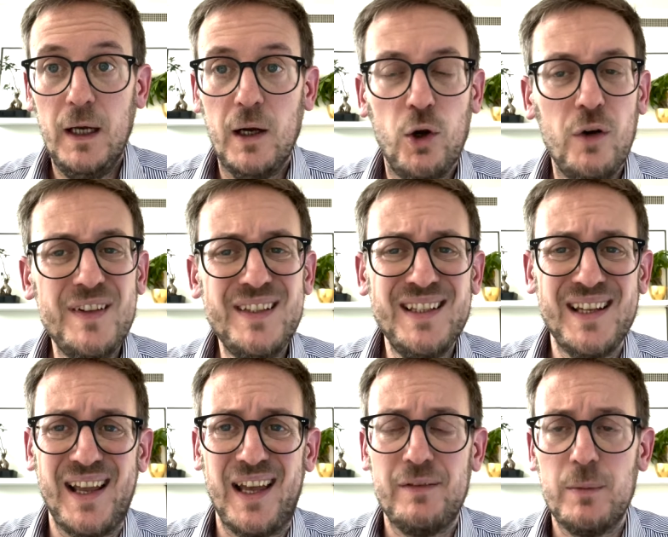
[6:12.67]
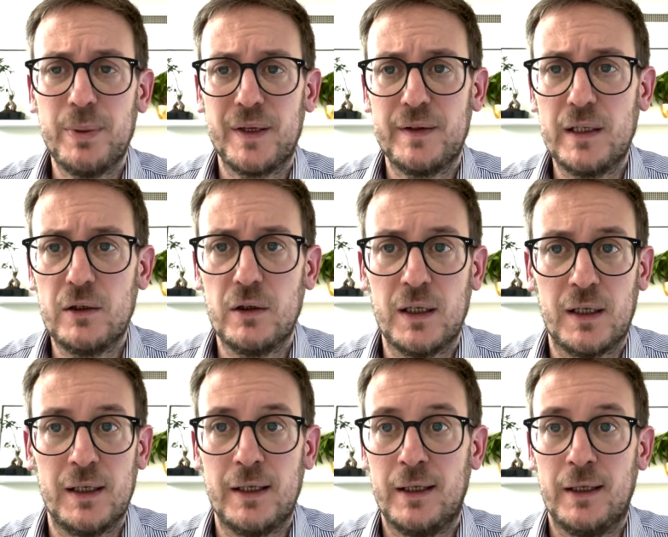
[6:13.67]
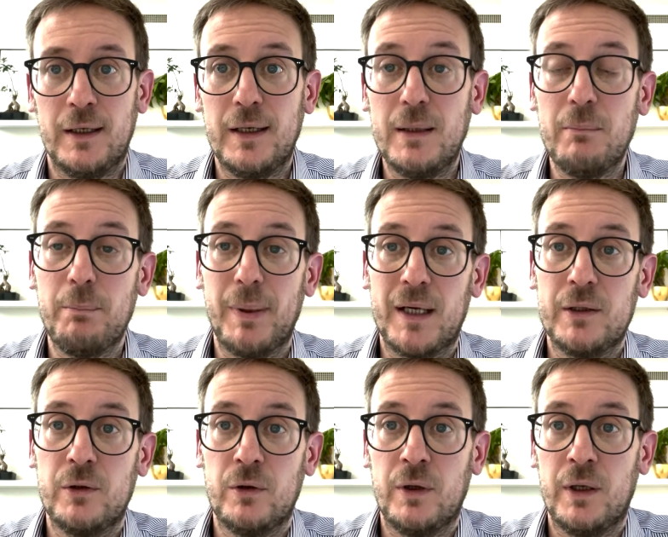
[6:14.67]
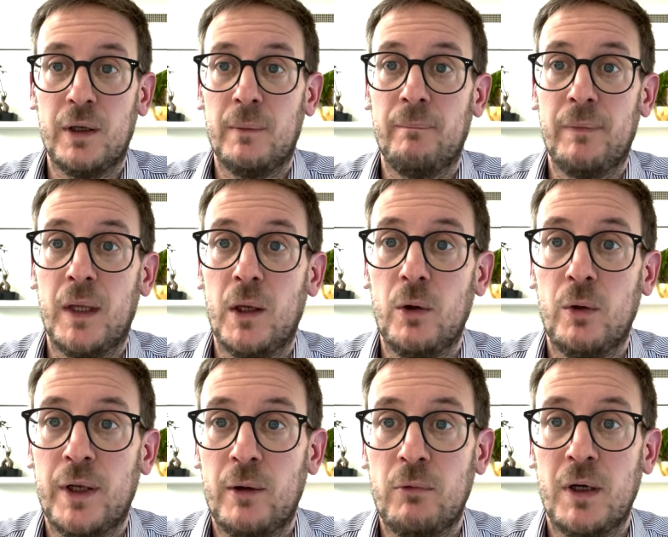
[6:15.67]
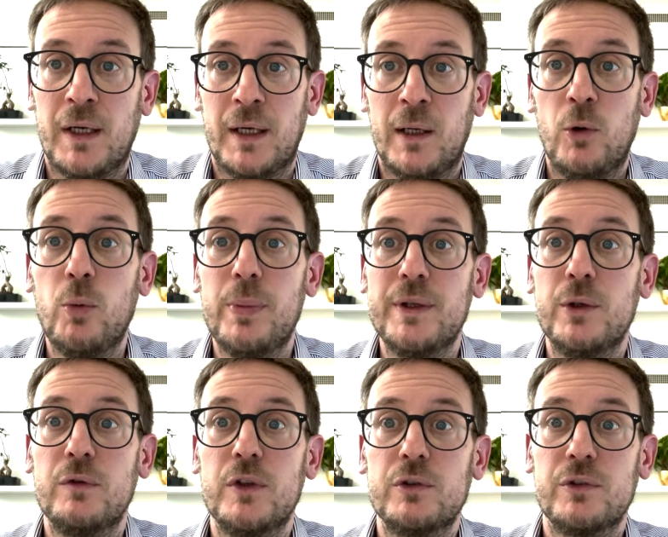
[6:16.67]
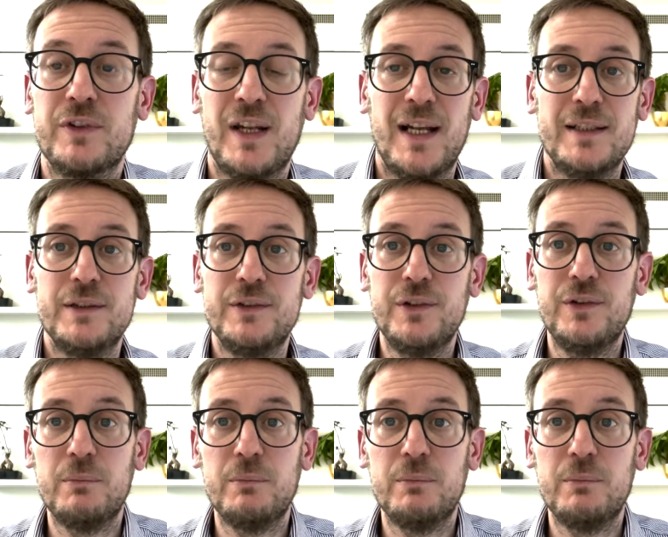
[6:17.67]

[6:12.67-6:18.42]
COVID didn't have a particularly impact on our open innovation strategies.